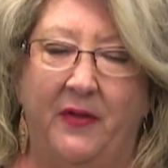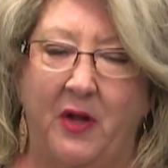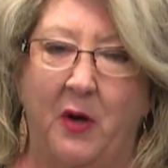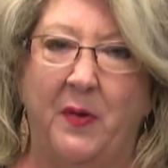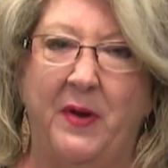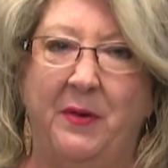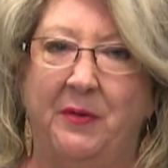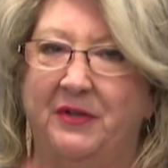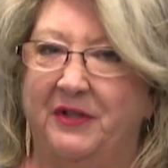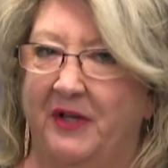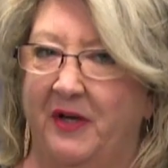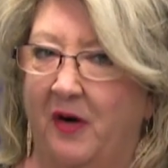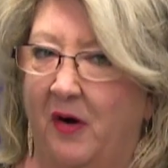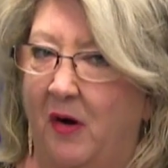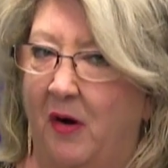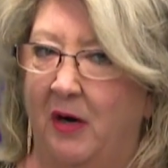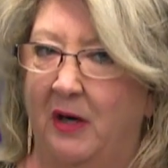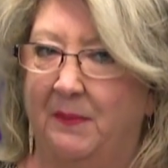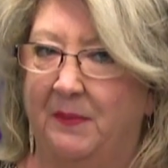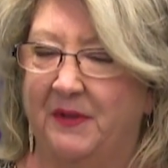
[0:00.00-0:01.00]
though he was in a
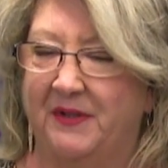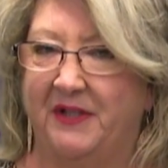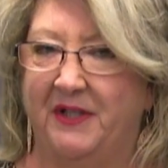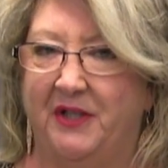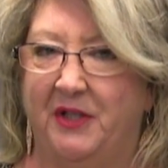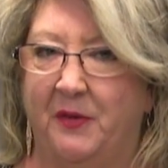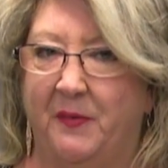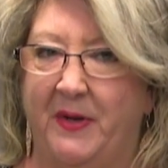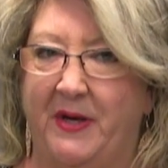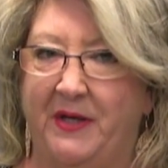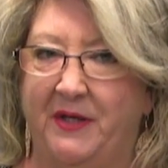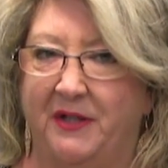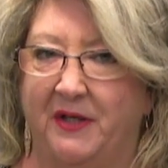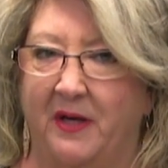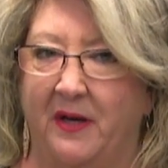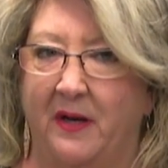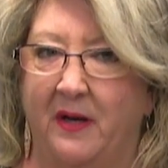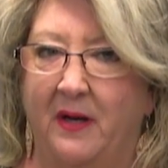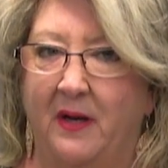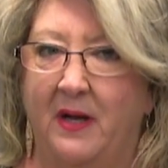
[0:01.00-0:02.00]
horrible
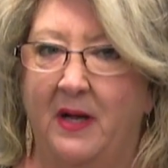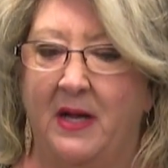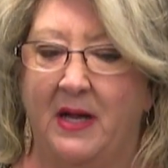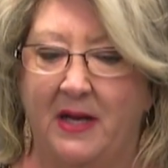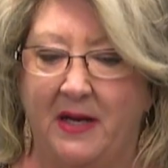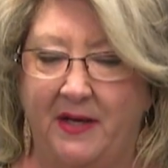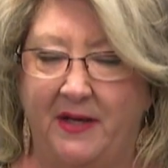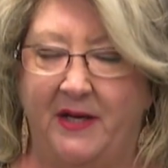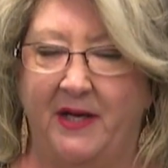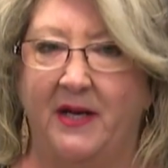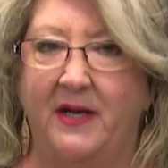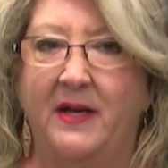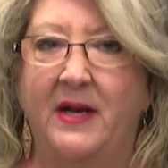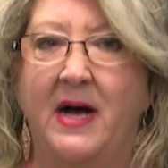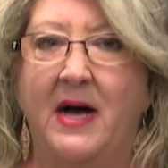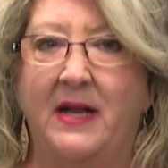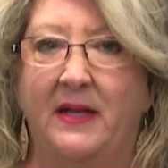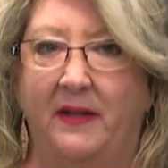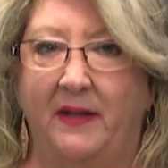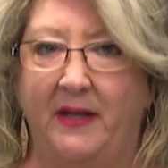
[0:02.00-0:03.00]
situation did
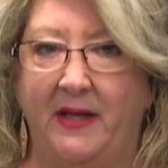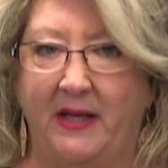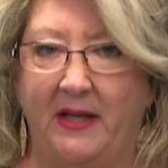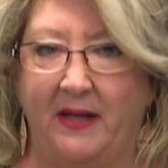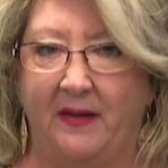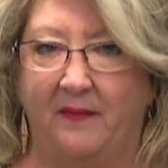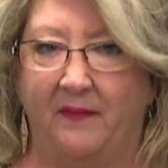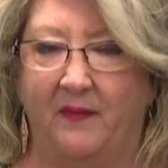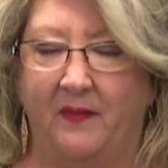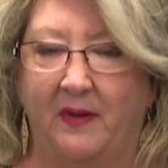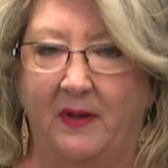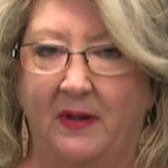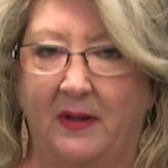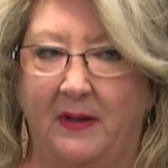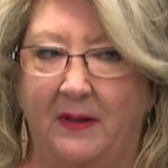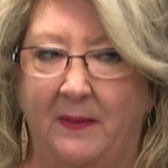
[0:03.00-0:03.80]
not leave